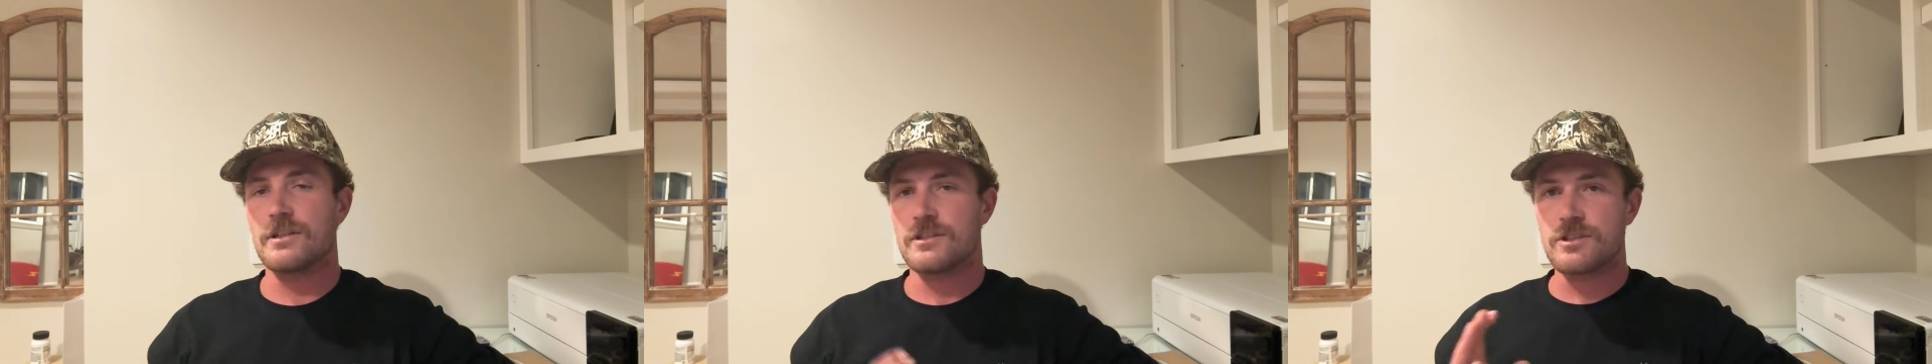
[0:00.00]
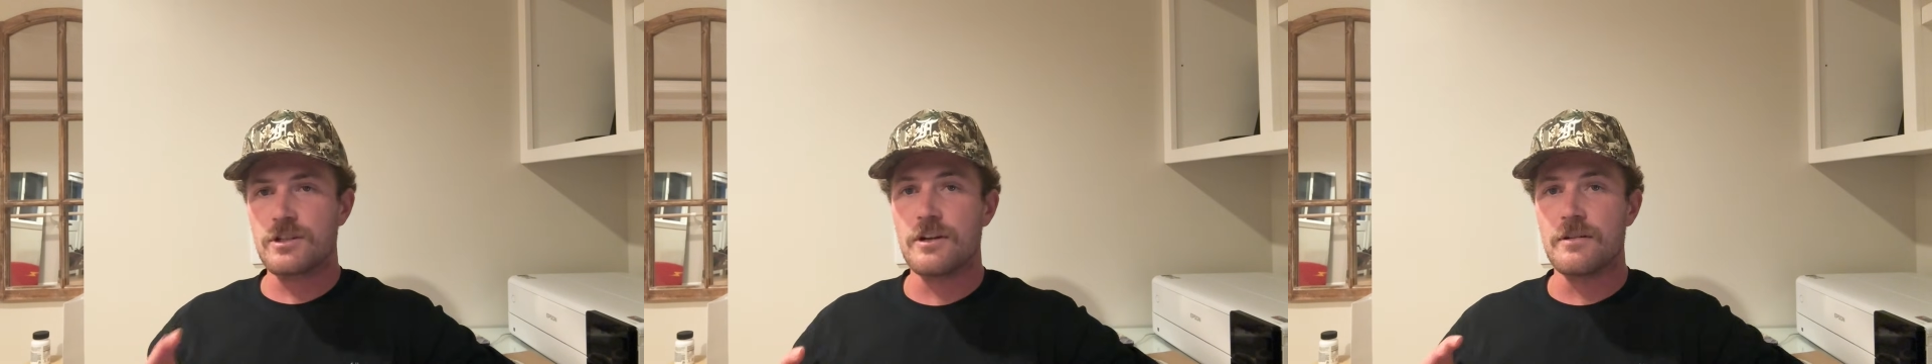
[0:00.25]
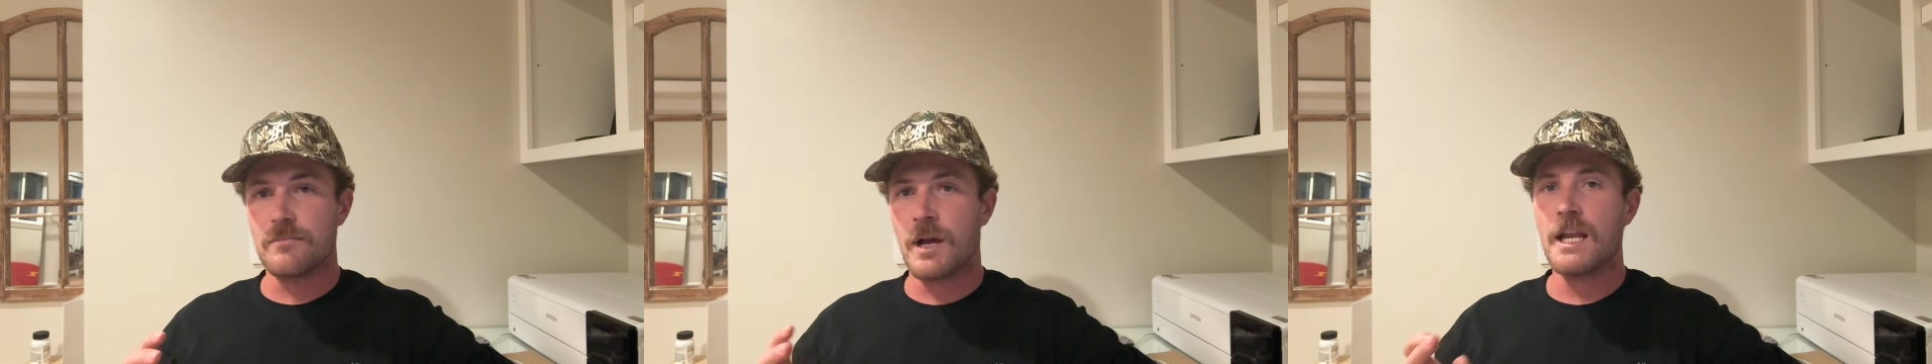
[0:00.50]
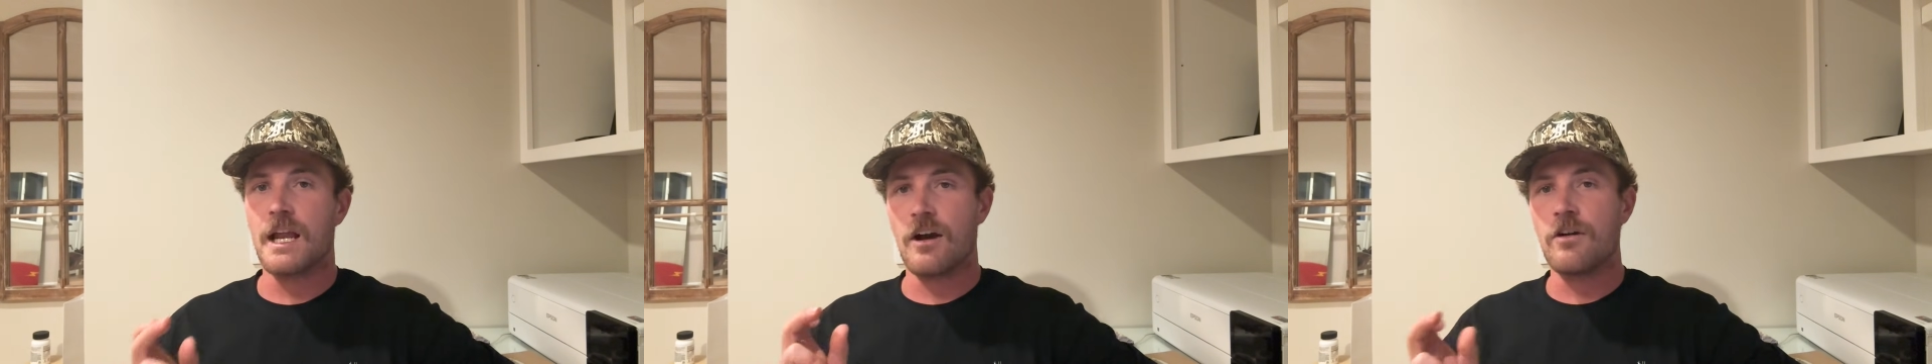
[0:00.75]
And sure, it
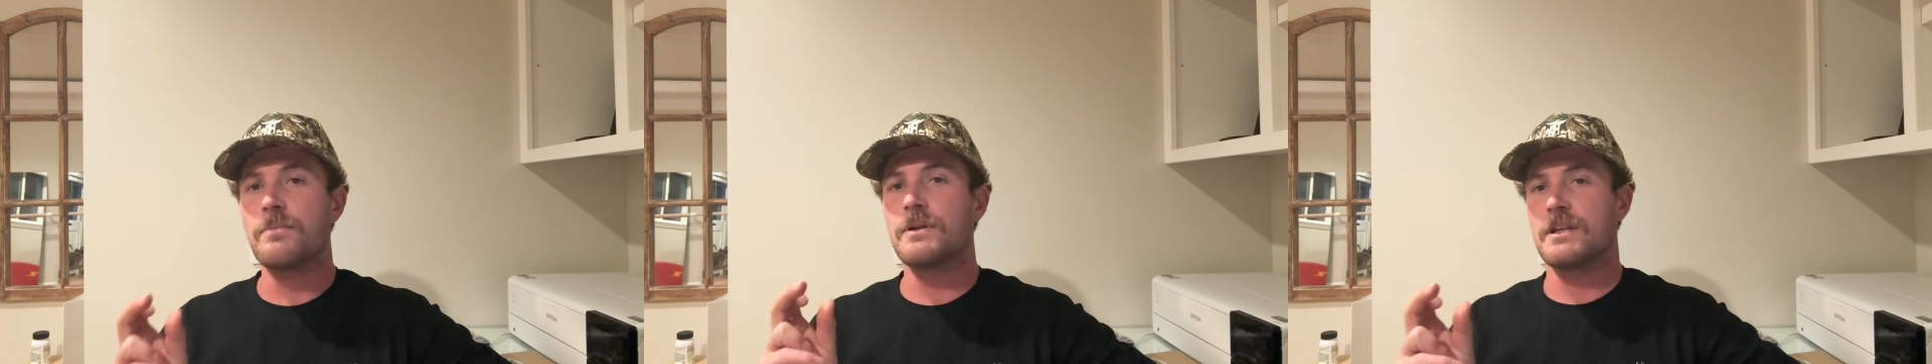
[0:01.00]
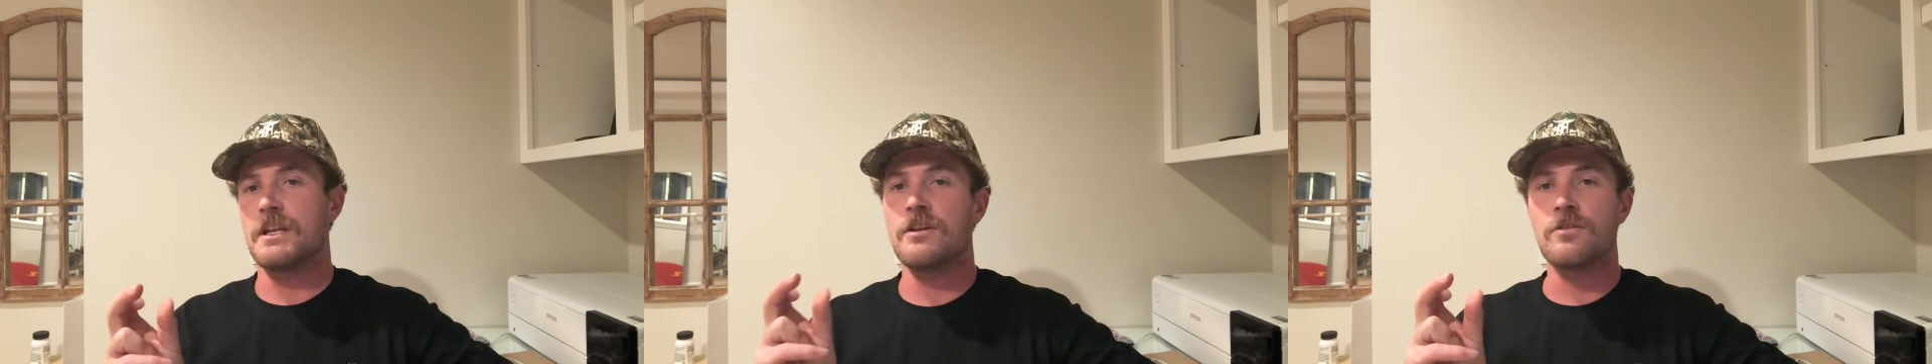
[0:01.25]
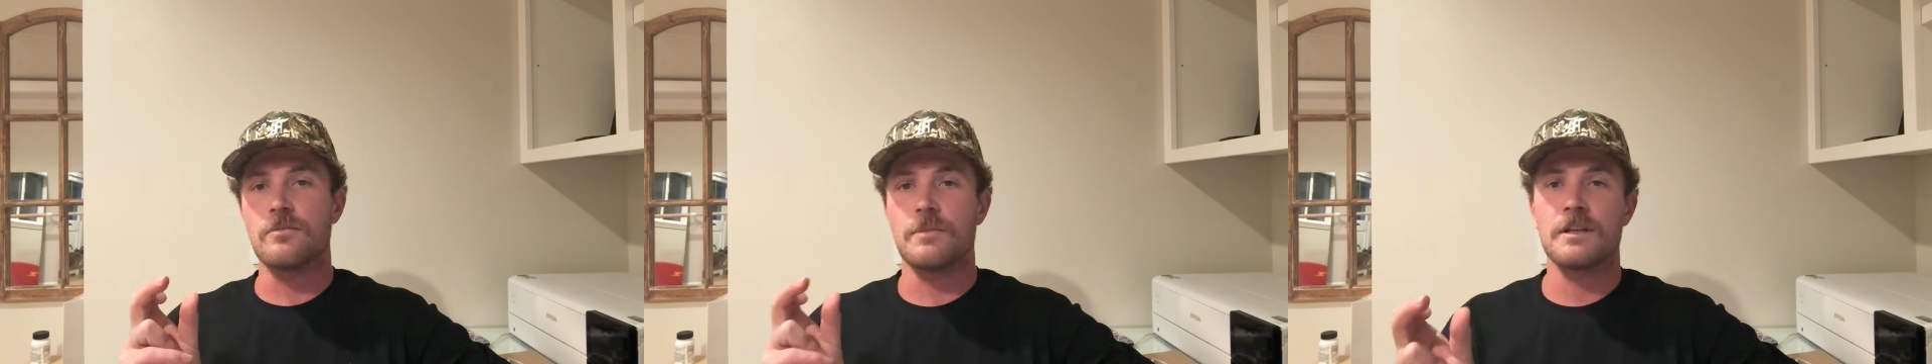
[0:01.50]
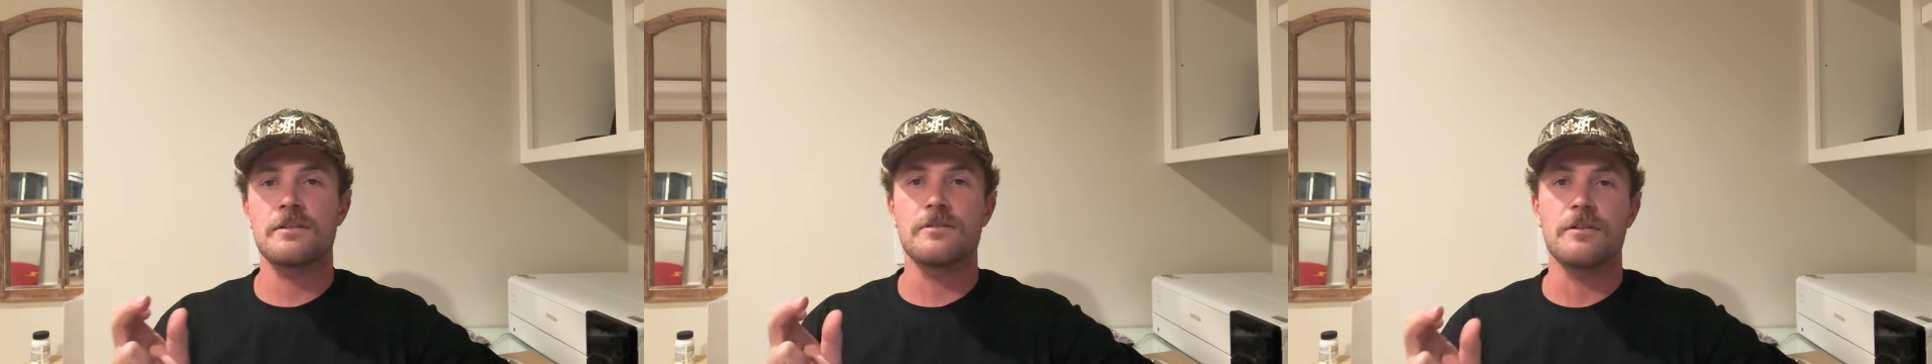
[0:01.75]
might help in
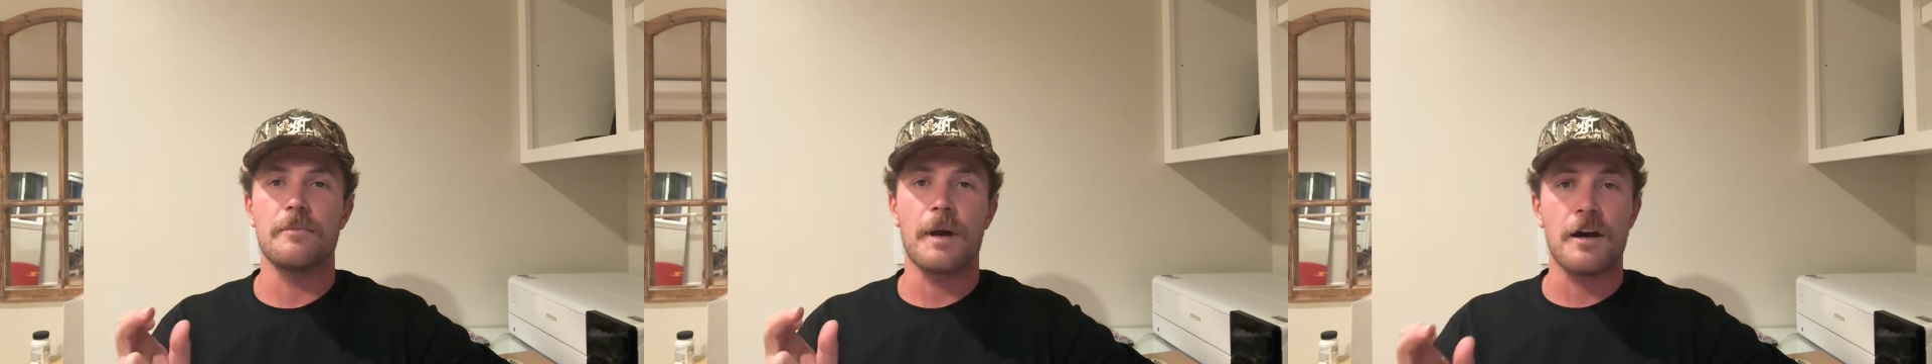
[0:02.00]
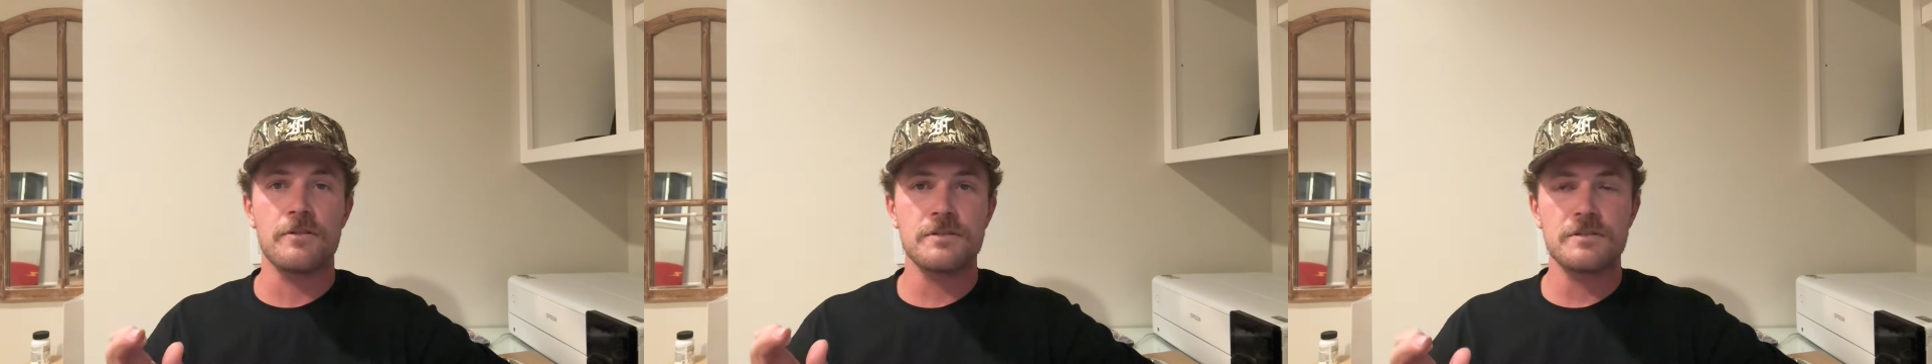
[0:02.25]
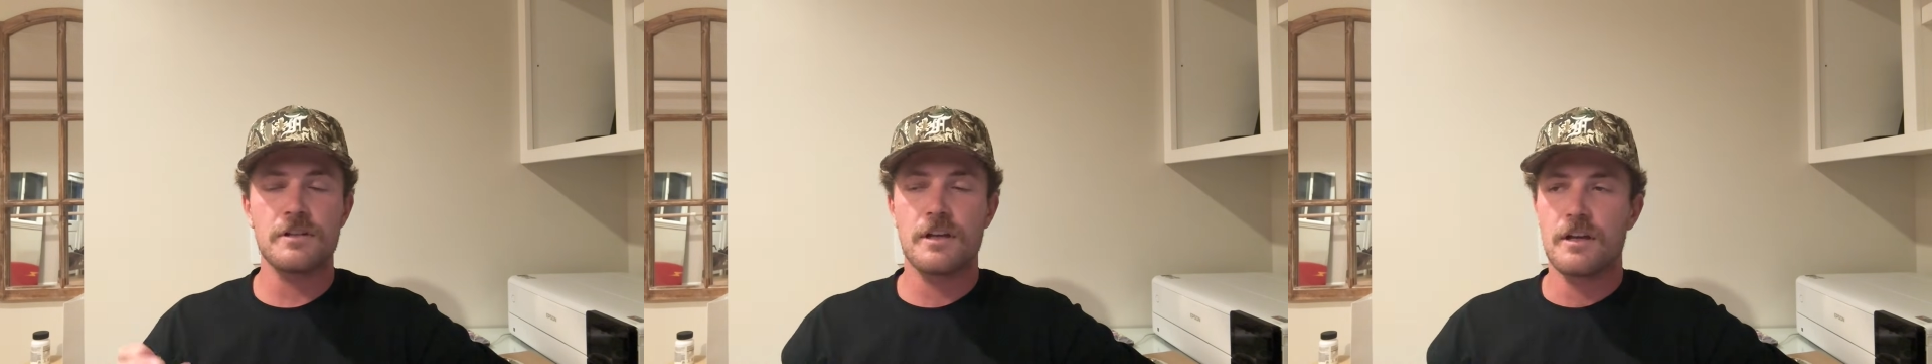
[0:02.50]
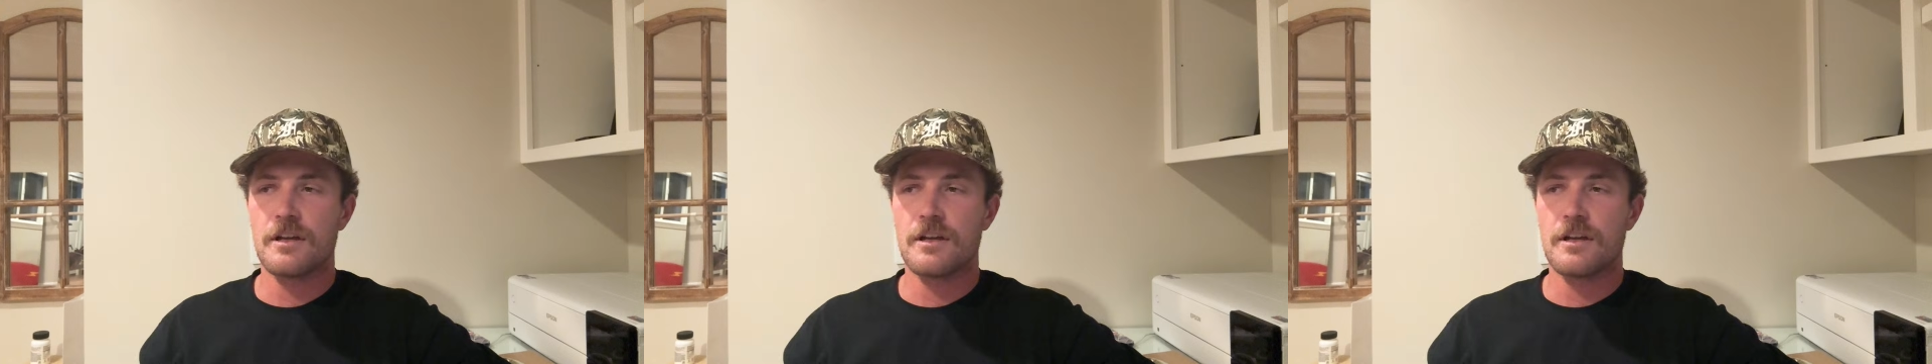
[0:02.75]
incremental amounts,